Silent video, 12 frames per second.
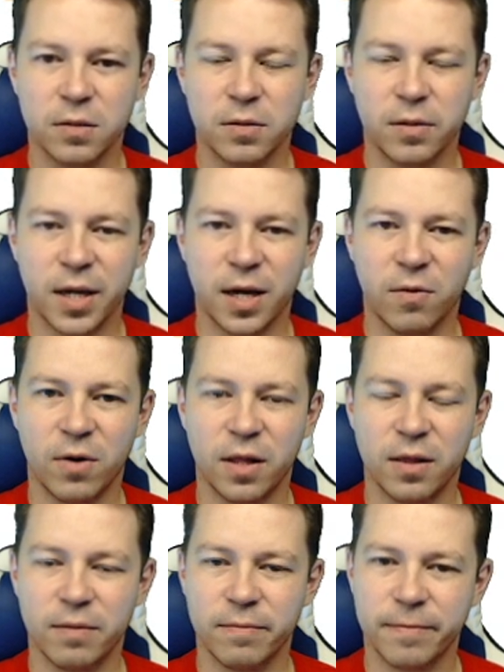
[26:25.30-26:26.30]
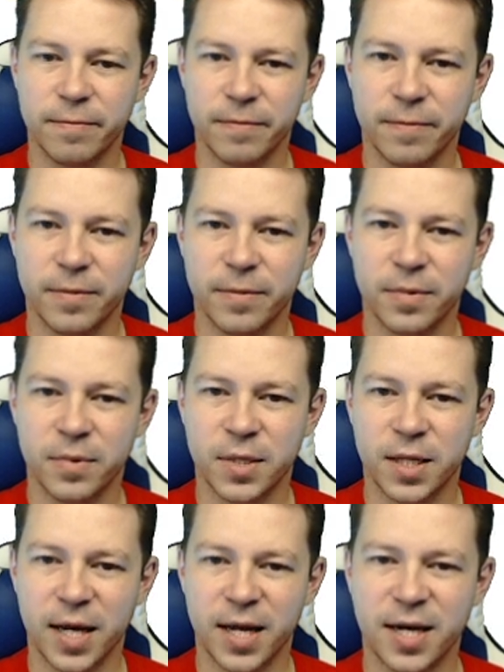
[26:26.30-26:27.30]
yeah, well,
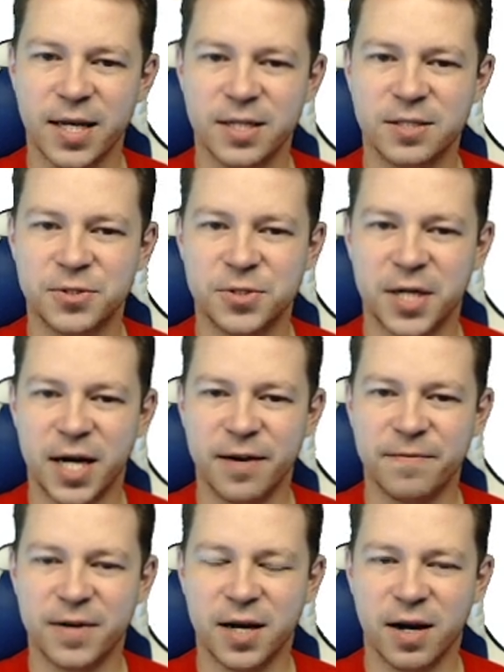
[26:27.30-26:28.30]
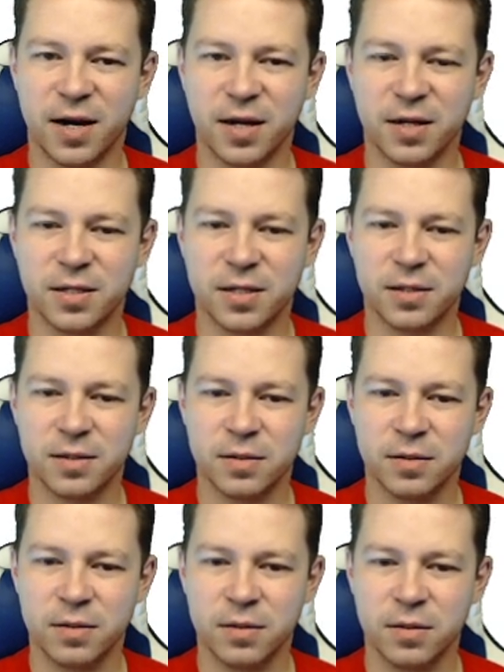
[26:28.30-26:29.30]
at least five cards.
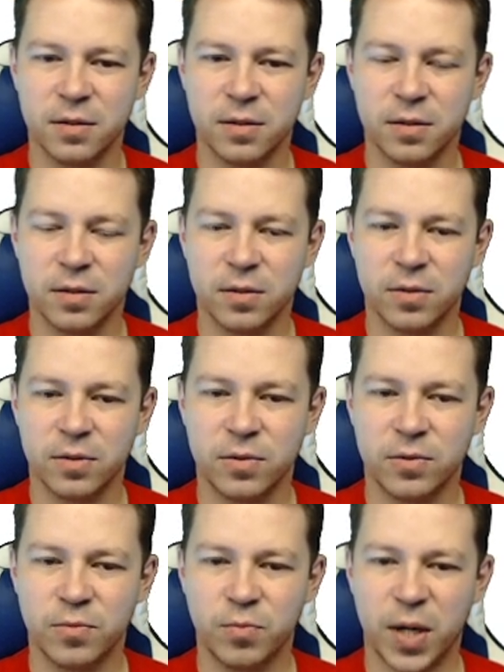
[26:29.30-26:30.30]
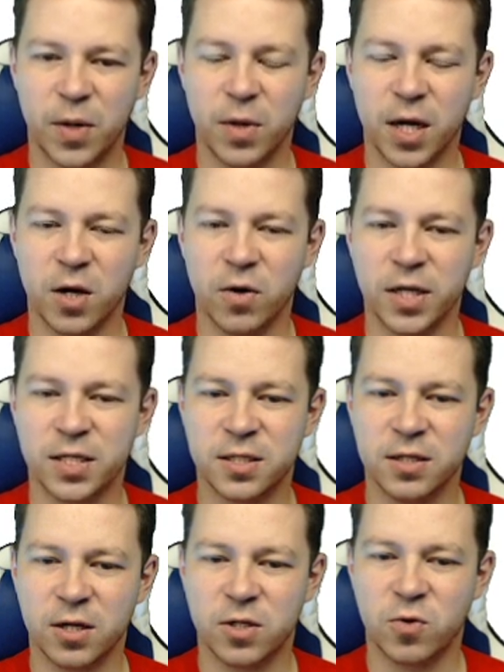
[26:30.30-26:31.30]
But we know it's
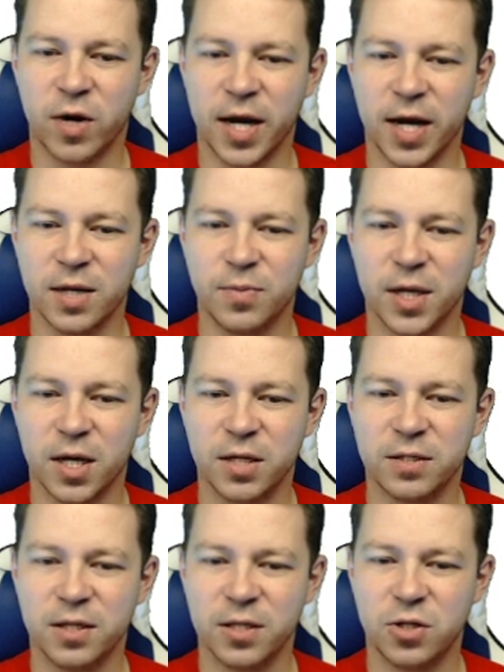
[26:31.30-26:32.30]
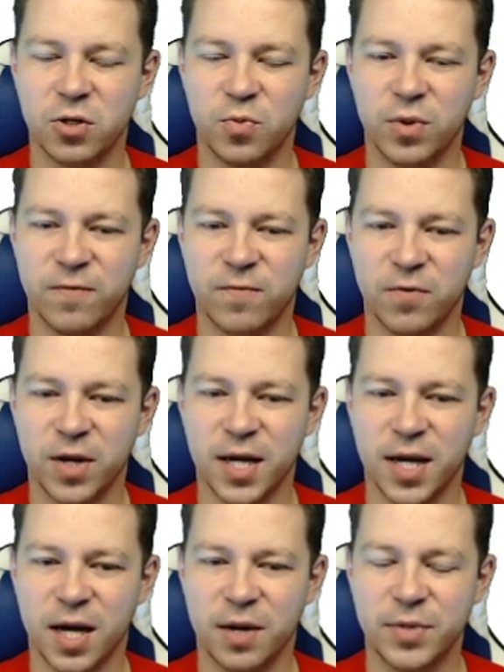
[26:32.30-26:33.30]
not right because this should be three
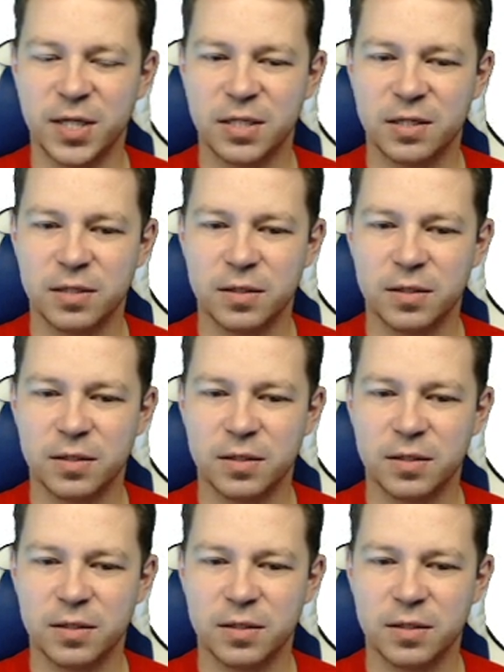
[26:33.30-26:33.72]
diamonds.